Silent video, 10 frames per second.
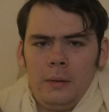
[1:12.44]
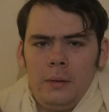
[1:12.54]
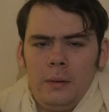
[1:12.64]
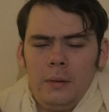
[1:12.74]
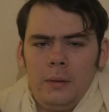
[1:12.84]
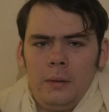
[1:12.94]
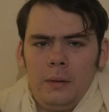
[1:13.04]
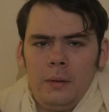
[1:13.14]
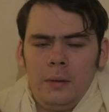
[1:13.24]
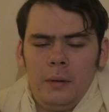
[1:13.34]

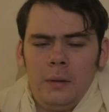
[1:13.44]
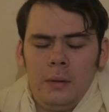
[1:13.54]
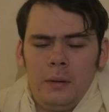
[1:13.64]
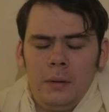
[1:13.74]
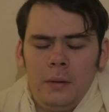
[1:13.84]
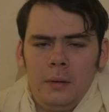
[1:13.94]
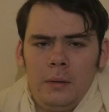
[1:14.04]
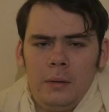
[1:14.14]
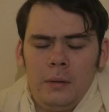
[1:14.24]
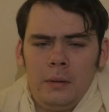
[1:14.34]

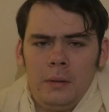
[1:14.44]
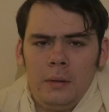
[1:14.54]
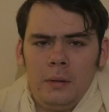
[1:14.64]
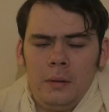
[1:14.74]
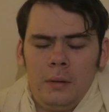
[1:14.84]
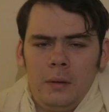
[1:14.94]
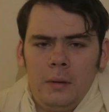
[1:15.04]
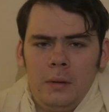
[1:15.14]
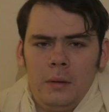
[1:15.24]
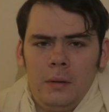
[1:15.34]

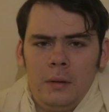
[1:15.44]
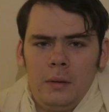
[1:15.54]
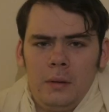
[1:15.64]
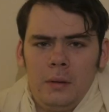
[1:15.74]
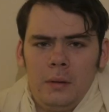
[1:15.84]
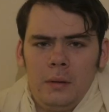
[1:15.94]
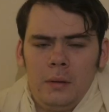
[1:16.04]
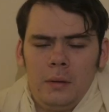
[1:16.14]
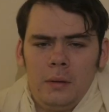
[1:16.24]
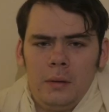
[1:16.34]
(silence)